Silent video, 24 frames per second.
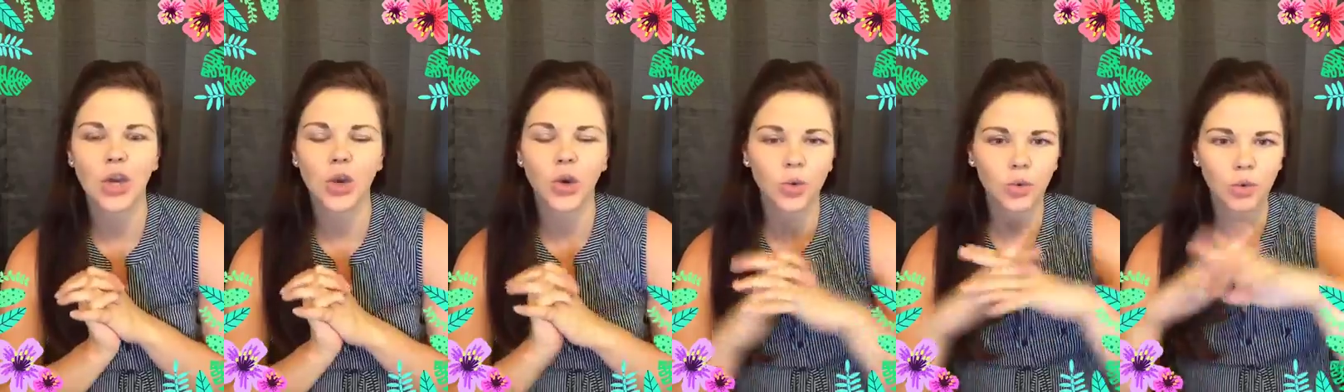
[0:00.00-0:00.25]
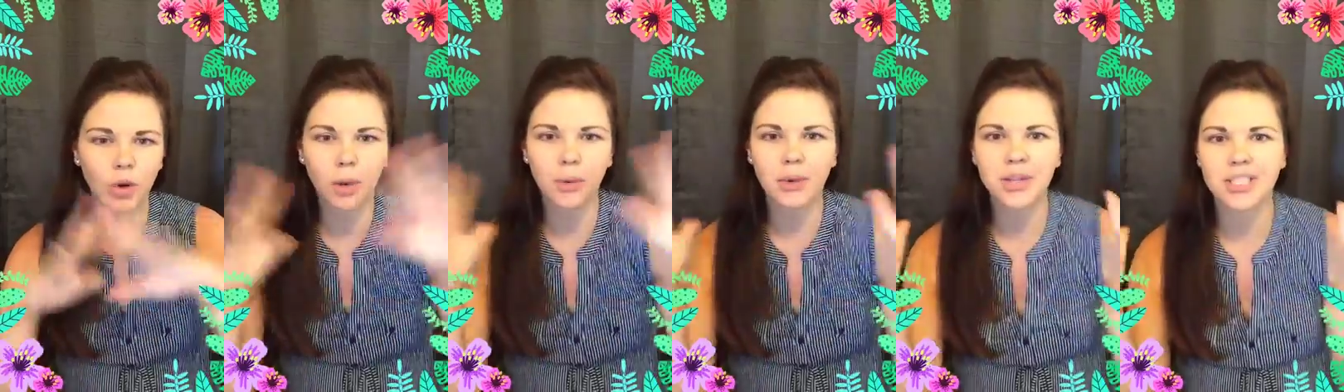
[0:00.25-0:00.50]

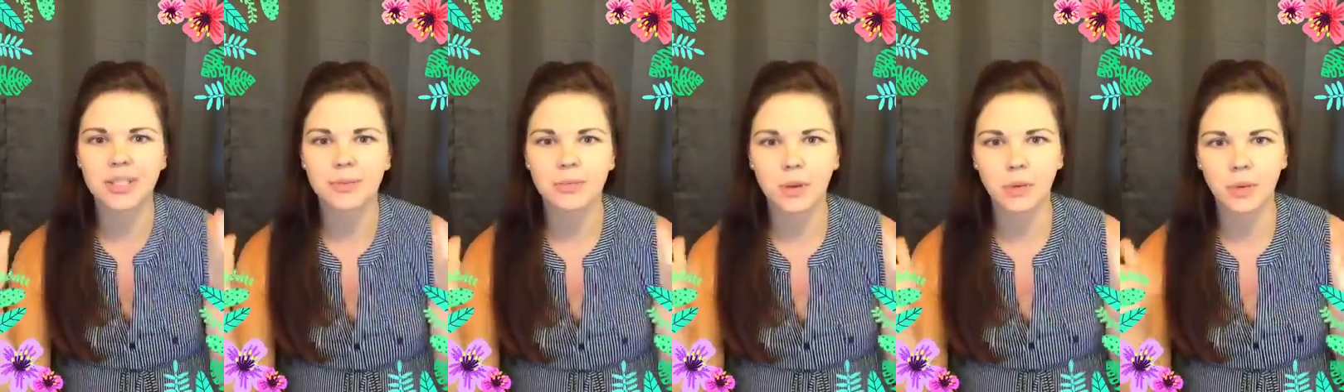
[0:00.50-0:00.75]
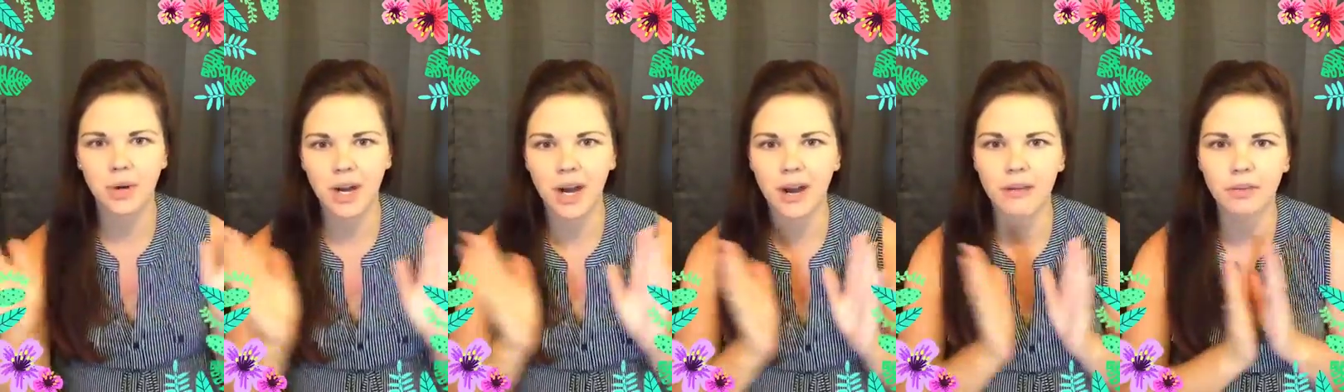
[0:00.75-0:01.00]
grow it to be
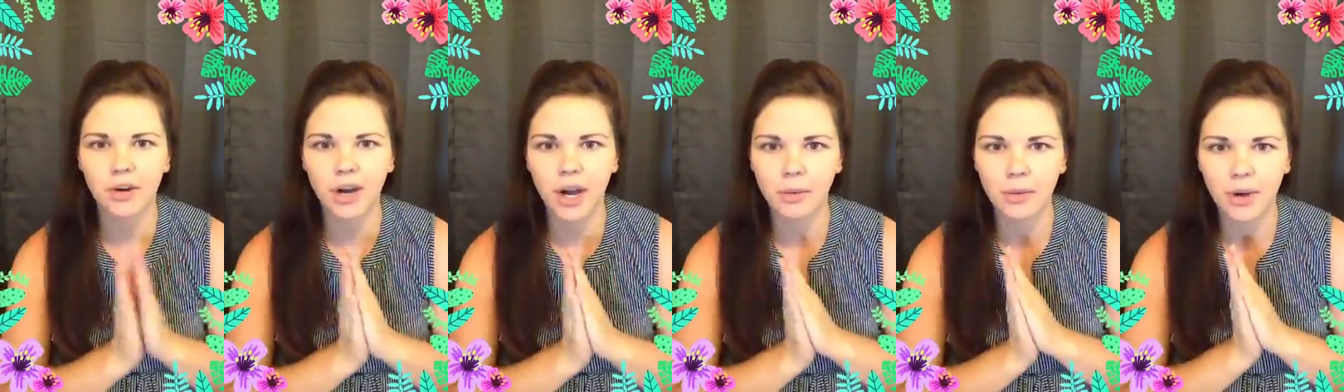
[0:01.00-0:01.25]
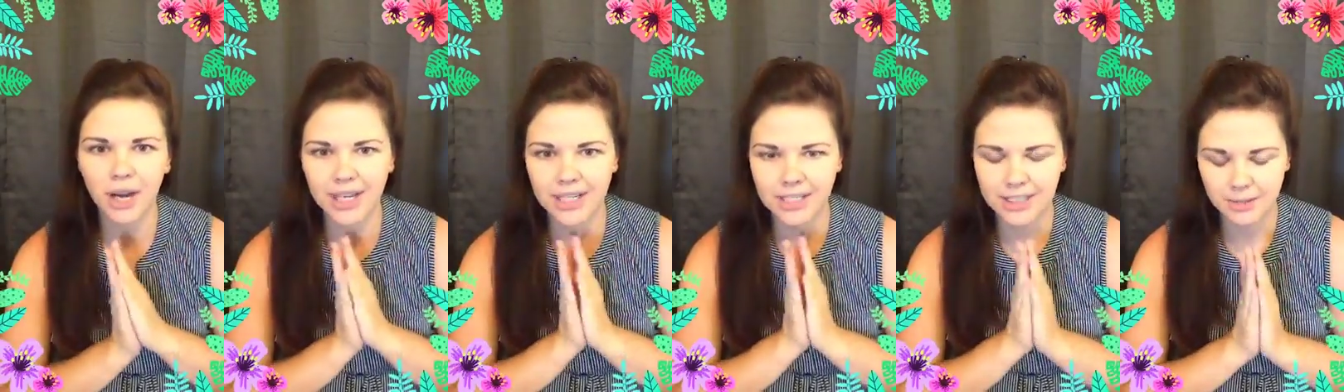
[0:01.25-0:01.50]
whatever I
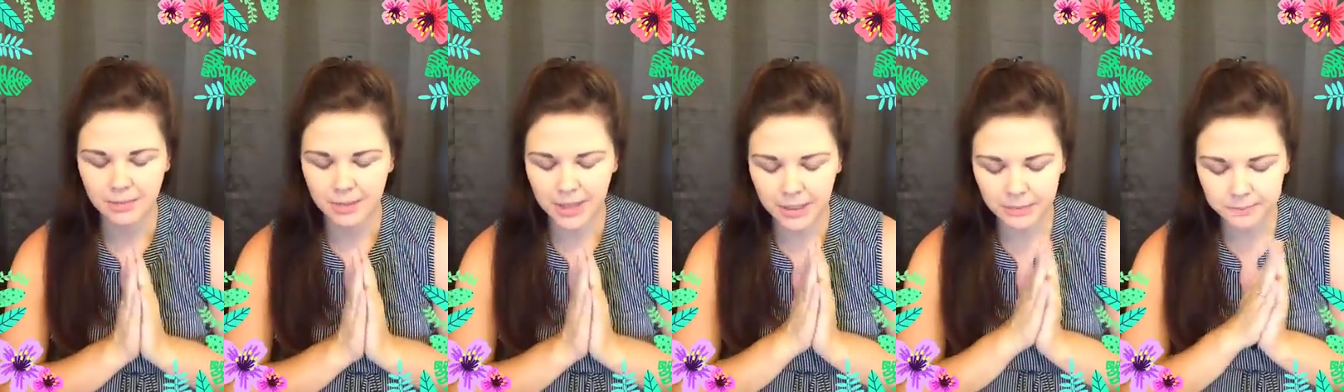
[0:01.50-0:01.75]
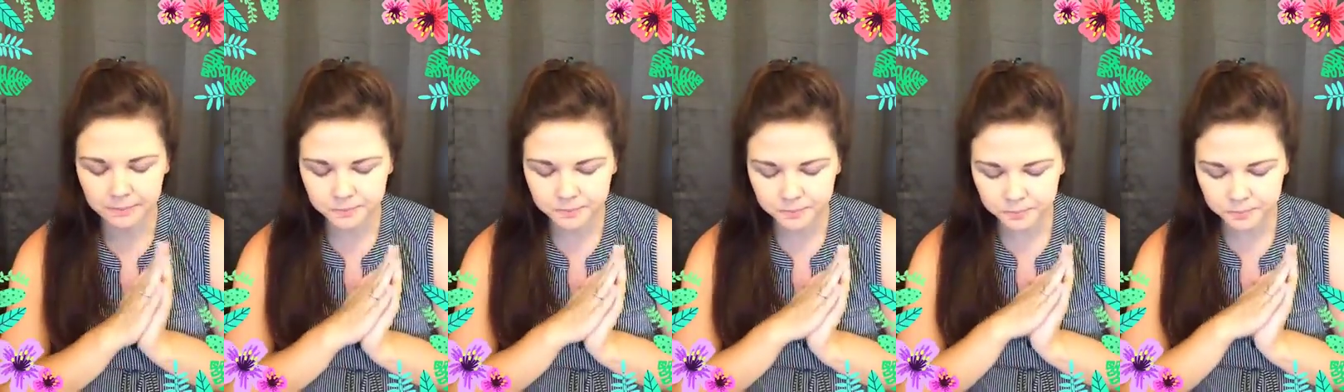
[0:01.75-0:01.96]
want it to be.